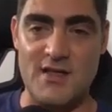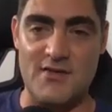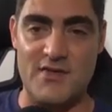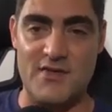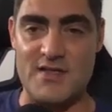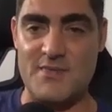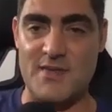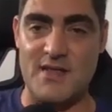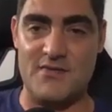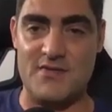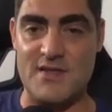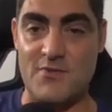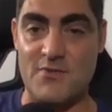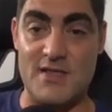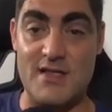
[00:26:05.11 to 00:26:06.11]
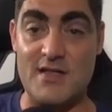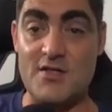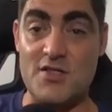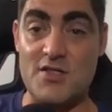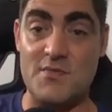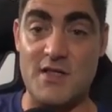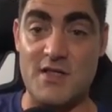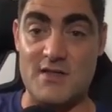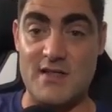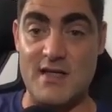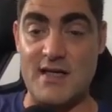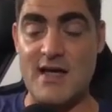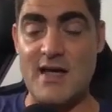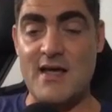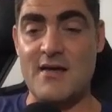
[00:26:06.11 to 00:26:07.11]
investment of someone's energy because
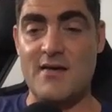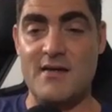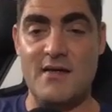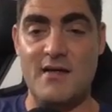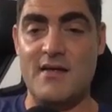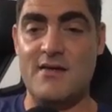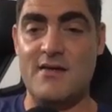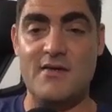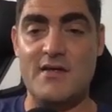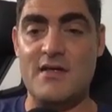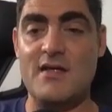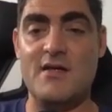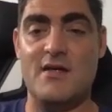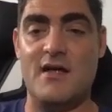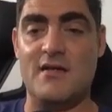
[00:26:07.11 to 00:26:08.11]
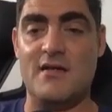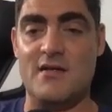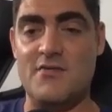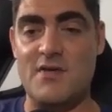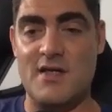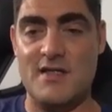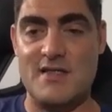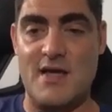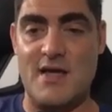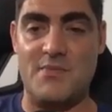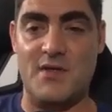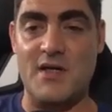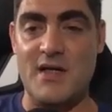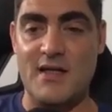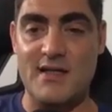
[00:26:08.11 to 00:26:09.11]
like here, I'll give you an example.